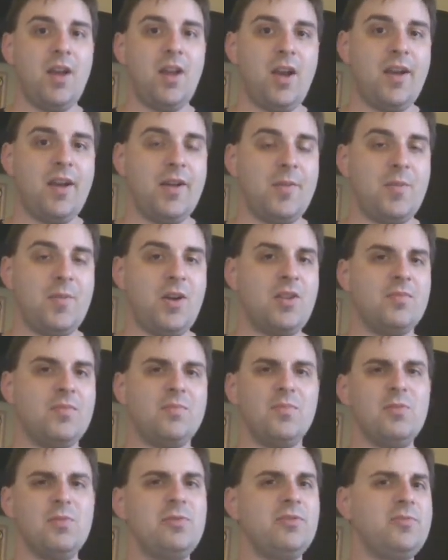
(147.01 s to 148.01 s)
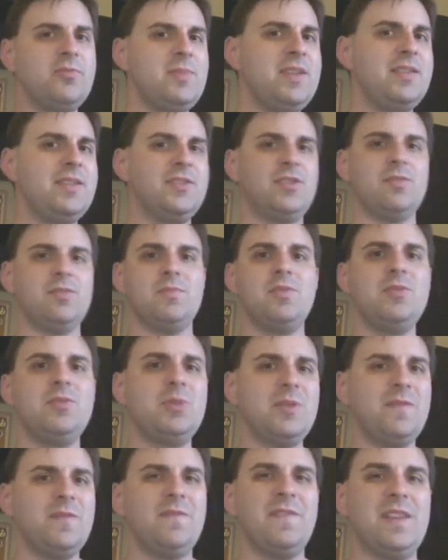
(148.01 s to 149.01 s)
Um, her movements, her
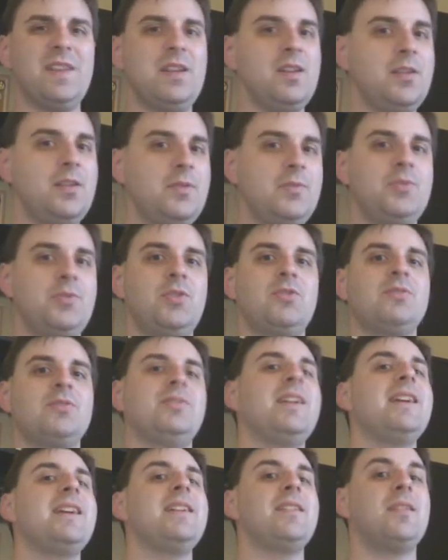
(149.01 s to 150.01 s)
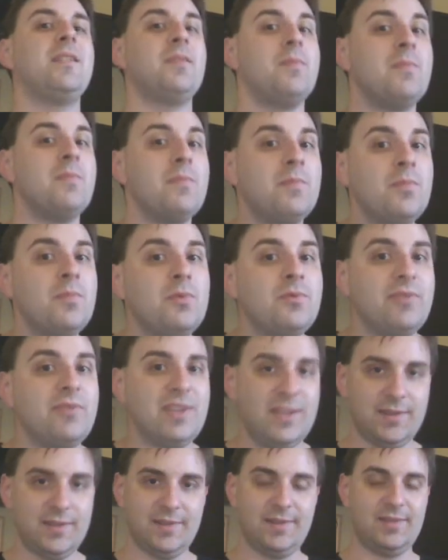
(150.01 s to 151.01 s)
music videos are like
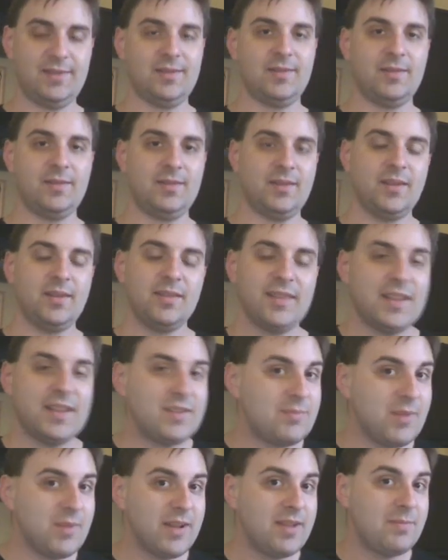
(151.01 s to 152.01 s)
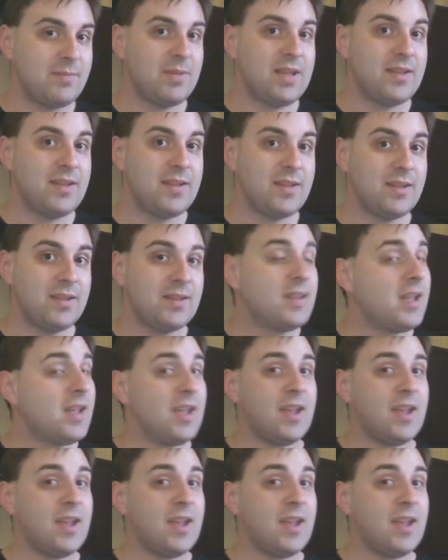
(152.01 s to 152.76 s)
movies. That's my opinion.